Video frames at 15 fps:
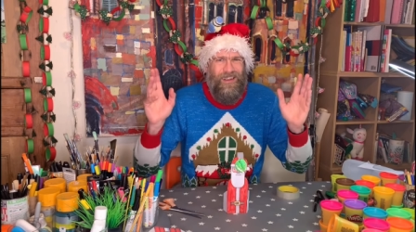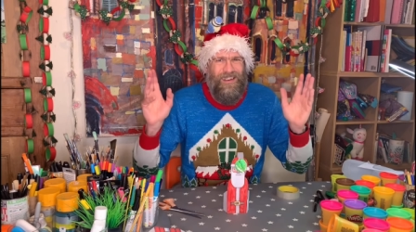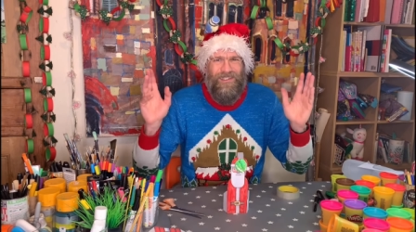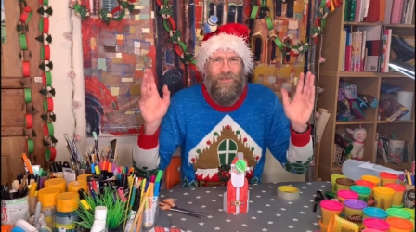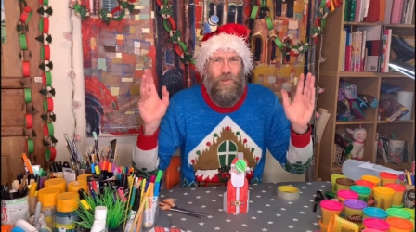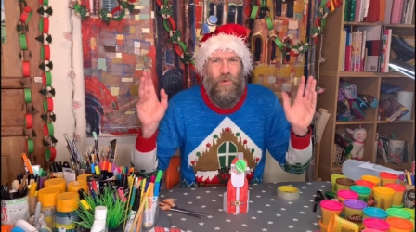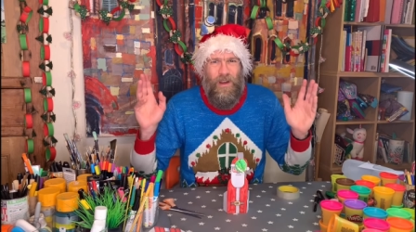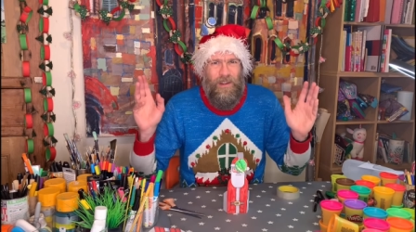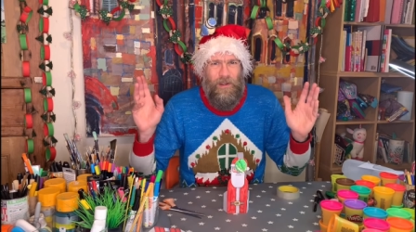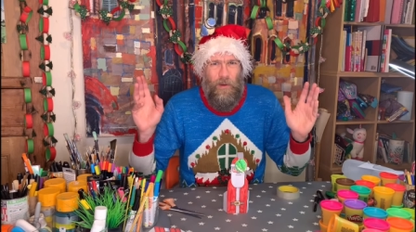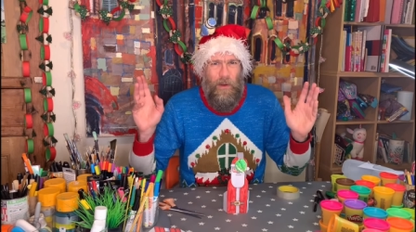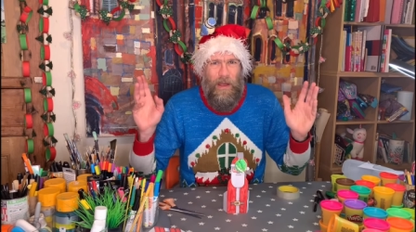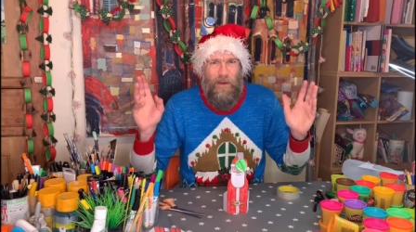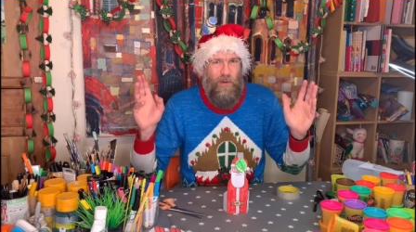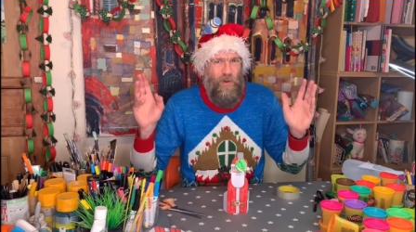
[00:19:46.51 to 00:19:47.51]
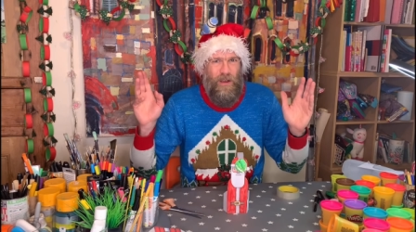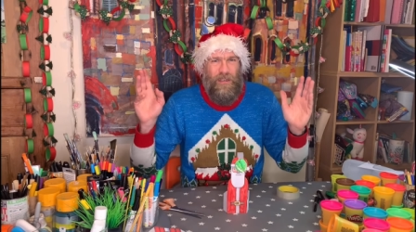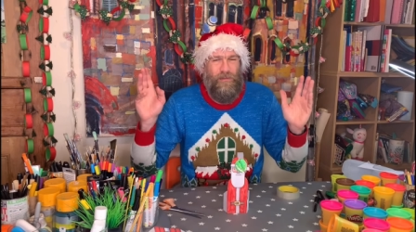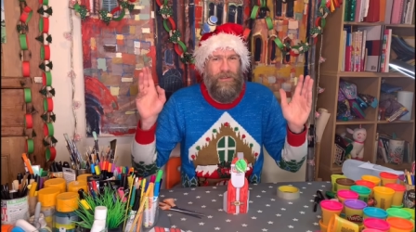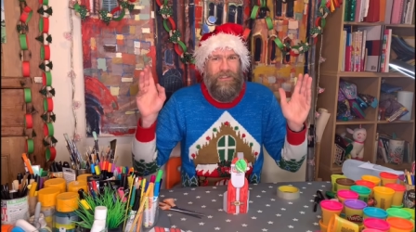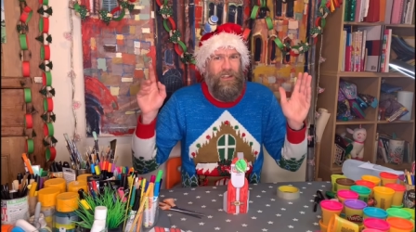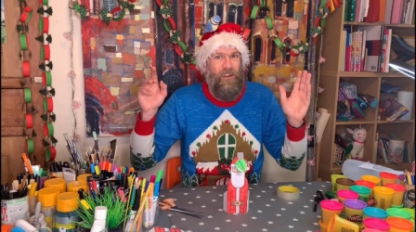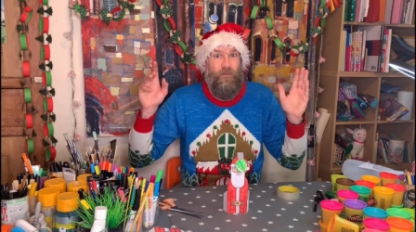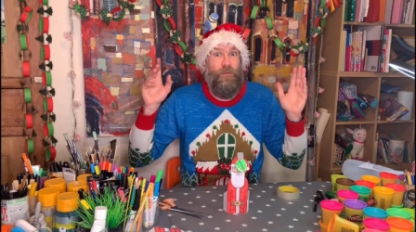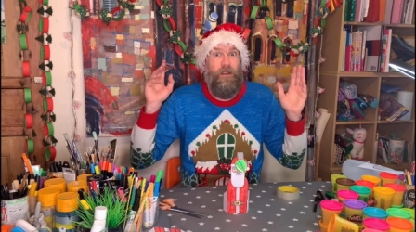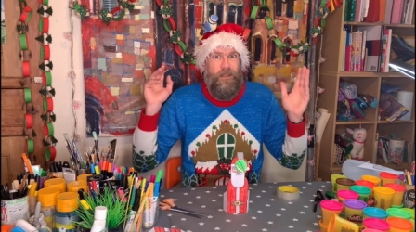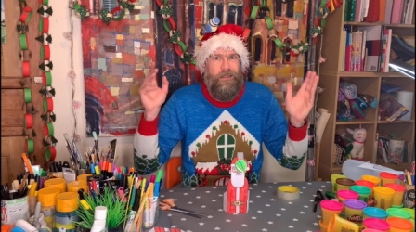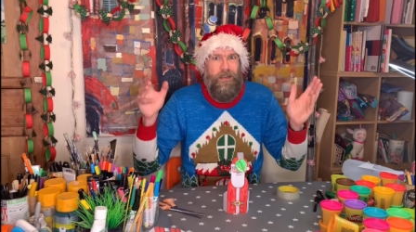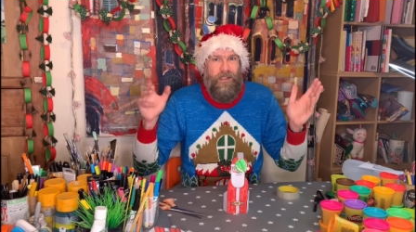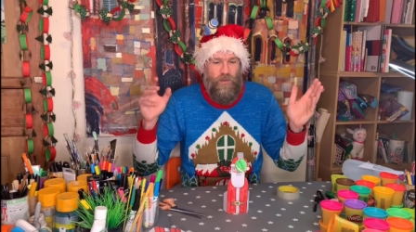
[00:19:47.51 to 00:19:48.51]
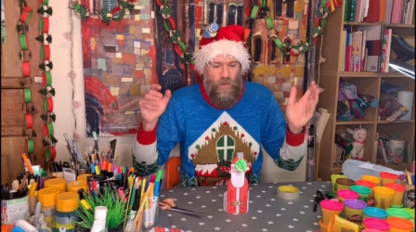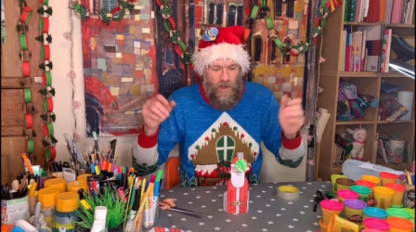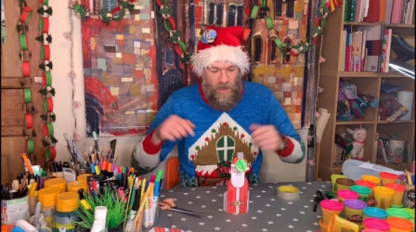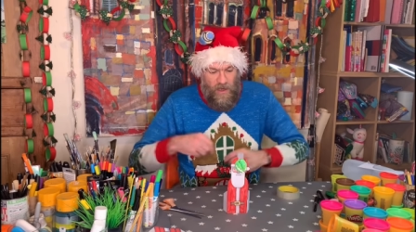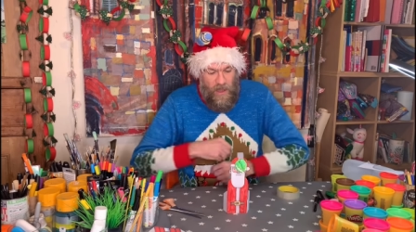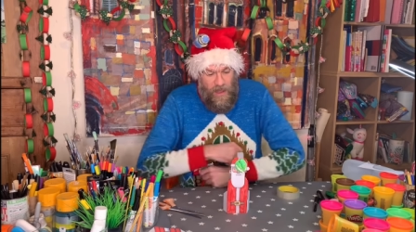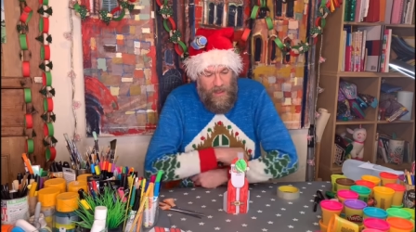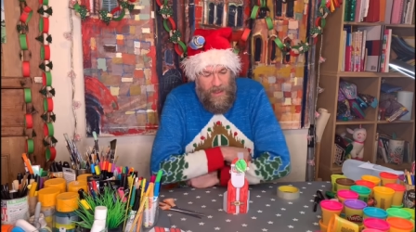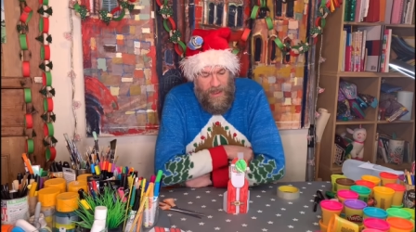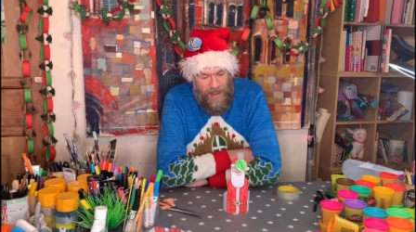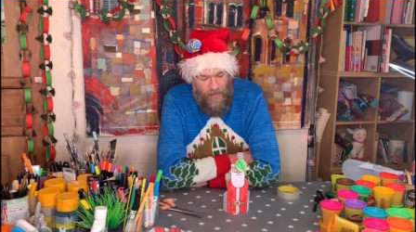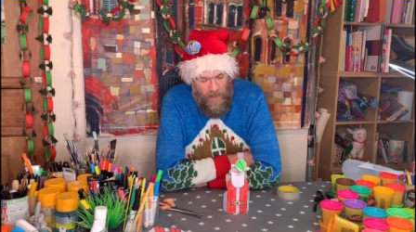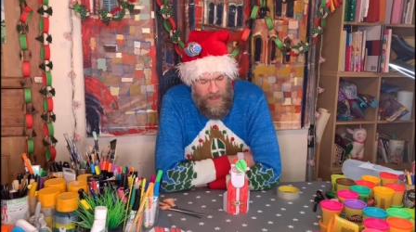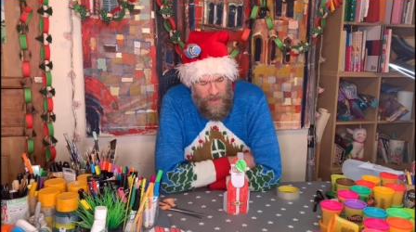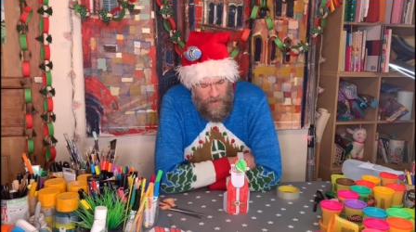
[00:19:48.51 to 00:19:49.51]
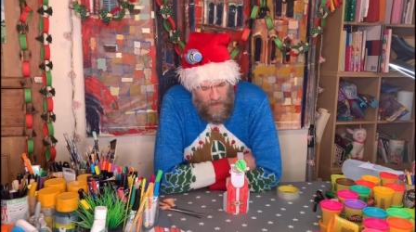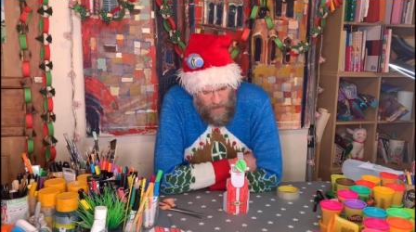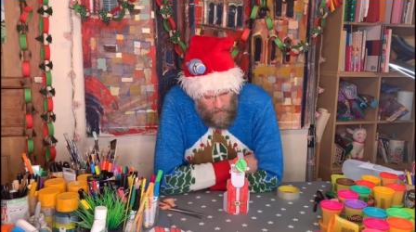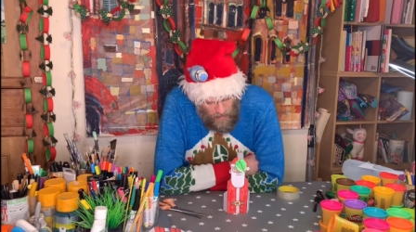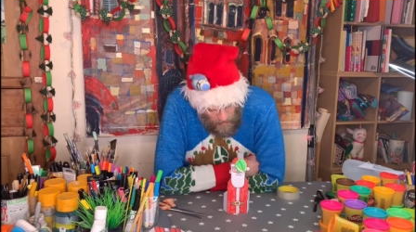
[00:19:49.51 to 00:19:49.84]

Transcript: I don't quite know how it works myself, but it does work. And there you go.